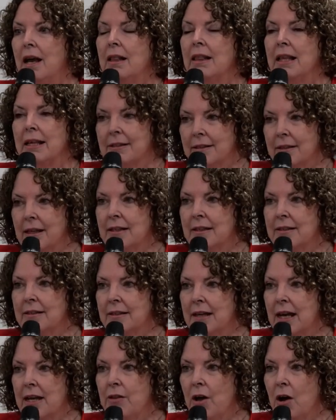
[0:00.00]
Let's
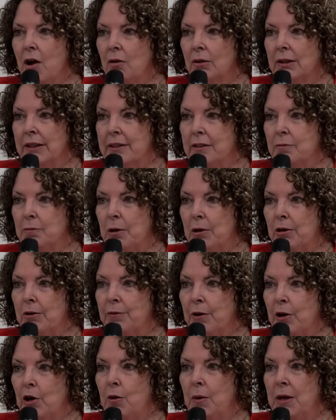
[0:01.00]
understand the Holy Spirit
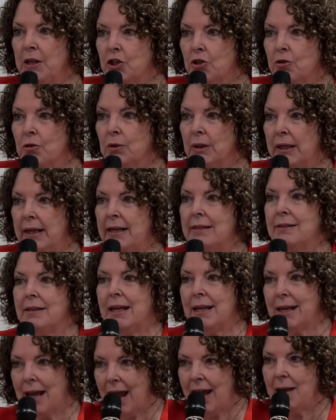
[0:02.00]
for who he truly is.
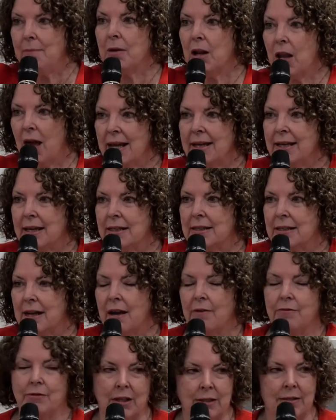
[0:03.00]
He came like a
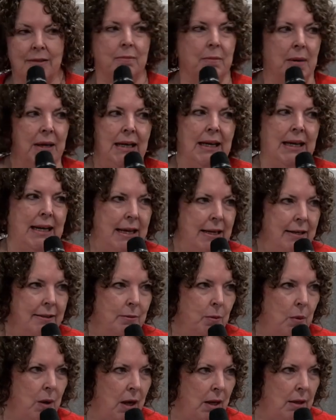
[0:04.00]
dove, doesn't mean he
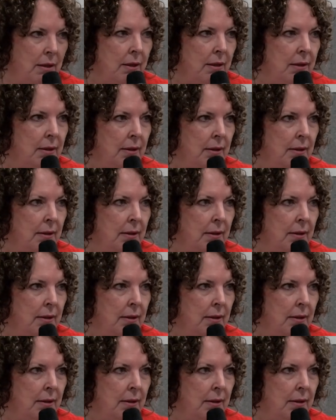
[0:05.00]
is one.